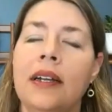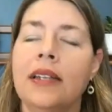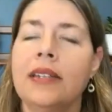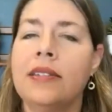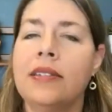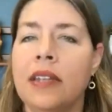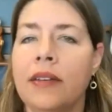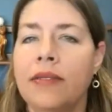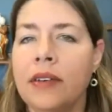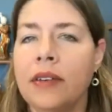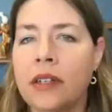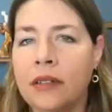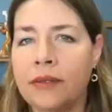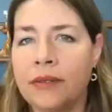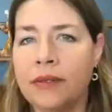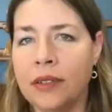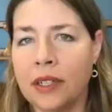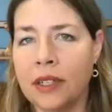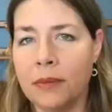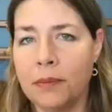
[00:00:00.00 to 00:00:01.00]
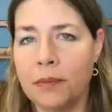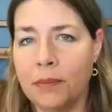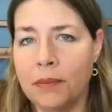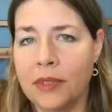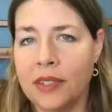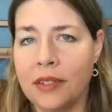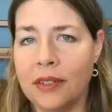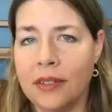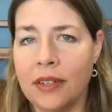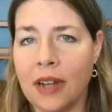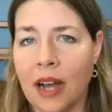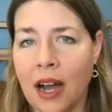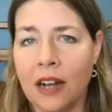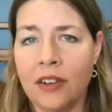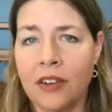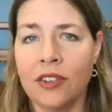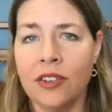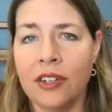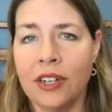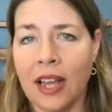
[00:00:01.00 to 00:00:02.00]
it's difficult for a
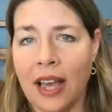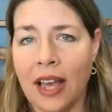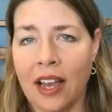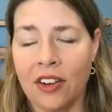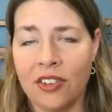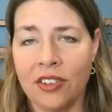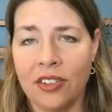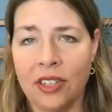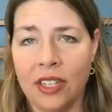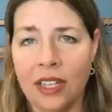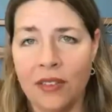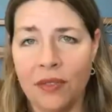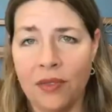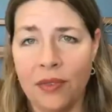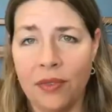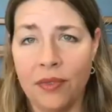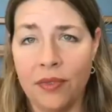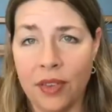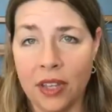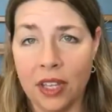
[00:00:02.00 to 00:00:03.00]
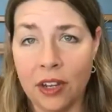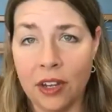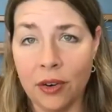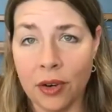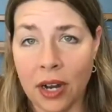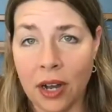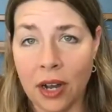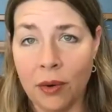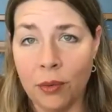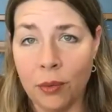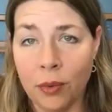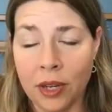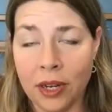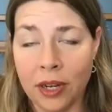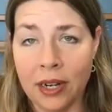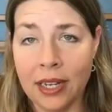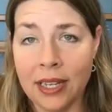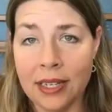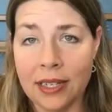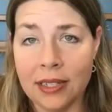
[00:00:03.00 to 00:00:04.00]
doctor to actually figure out what
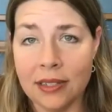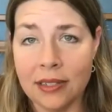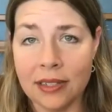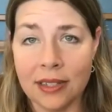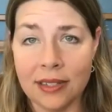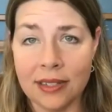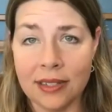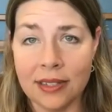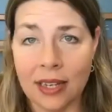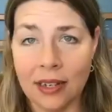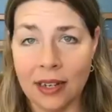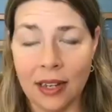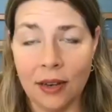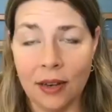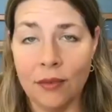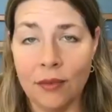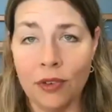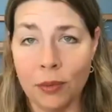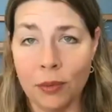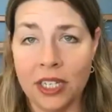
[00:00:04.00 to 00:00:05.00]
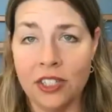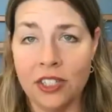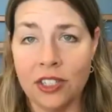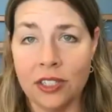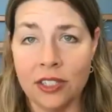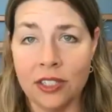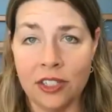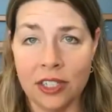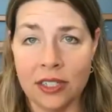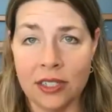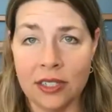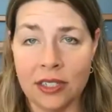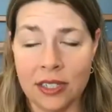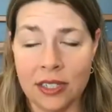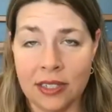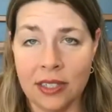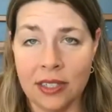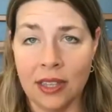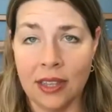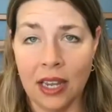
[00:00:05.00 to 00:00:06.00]
it is because that information just
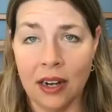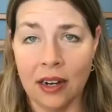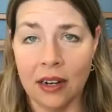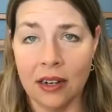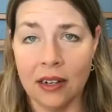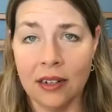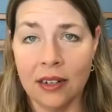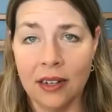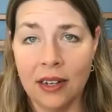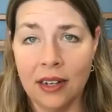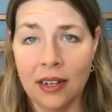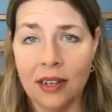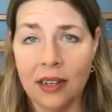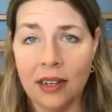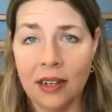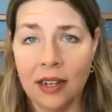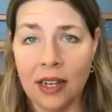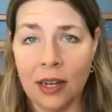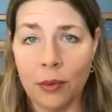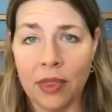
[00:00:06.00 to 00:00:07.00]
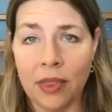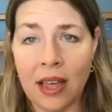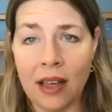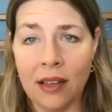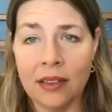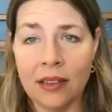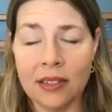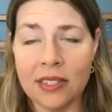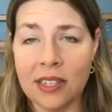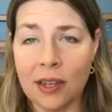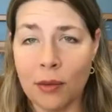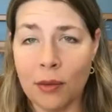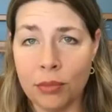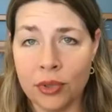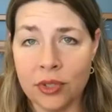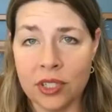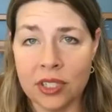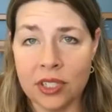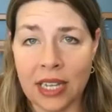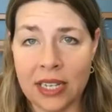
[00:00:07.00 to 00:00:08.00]
isn't there. And without some
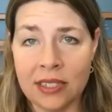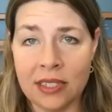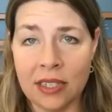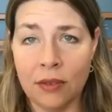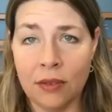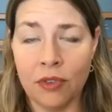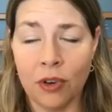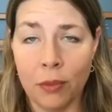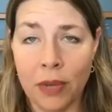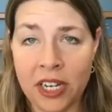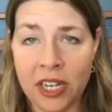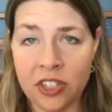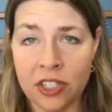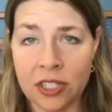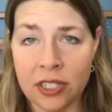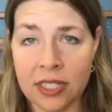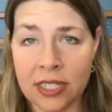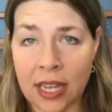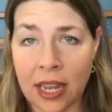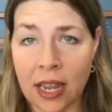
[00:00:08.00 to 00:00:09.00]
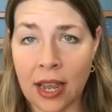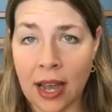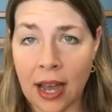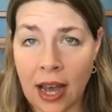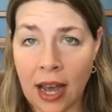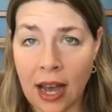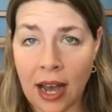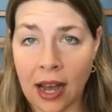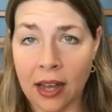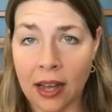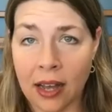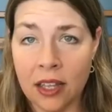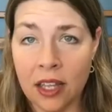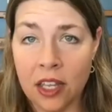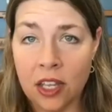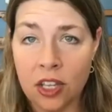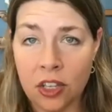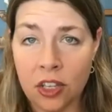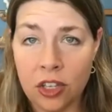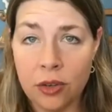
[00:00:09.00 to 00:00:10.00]
precise information to say,
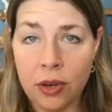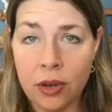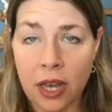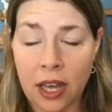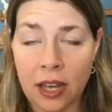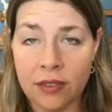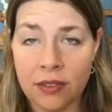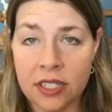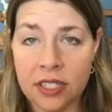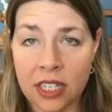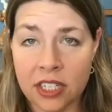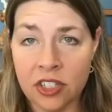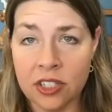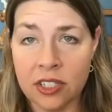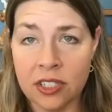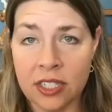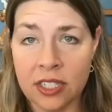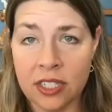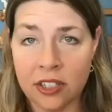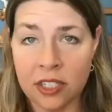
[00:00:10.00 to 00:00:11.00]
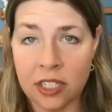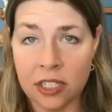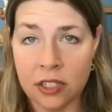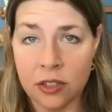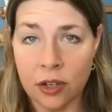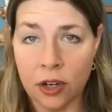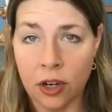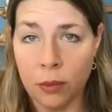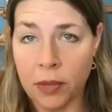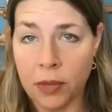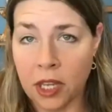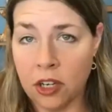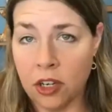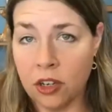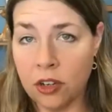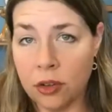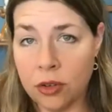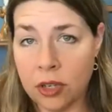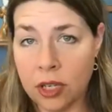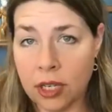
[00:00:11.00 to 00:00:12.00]
you have such and such syndrome and
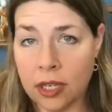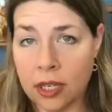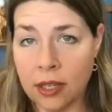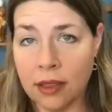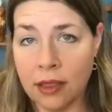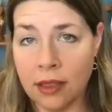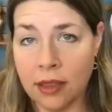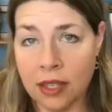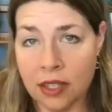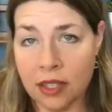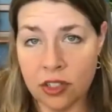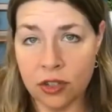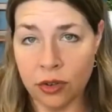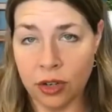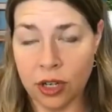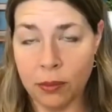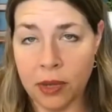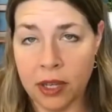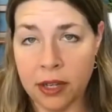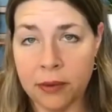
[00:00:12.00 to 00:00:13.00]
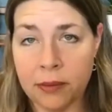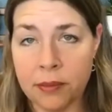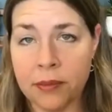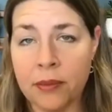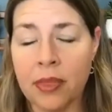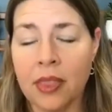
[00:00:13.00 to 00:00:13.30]
you need this treatment,